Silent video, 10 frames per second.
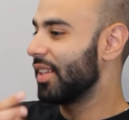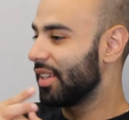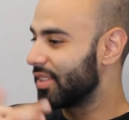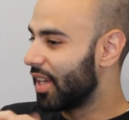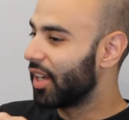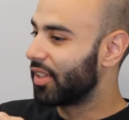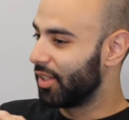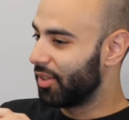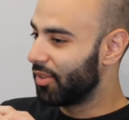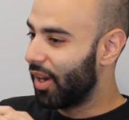Exactly,
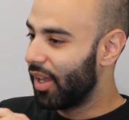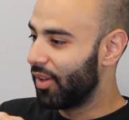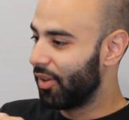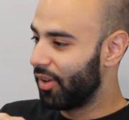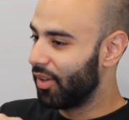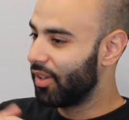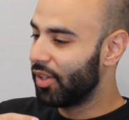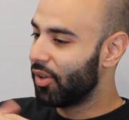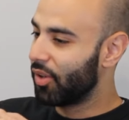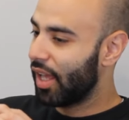right? Or
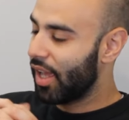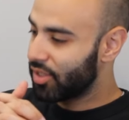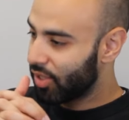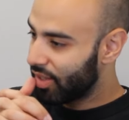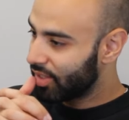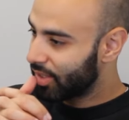so I think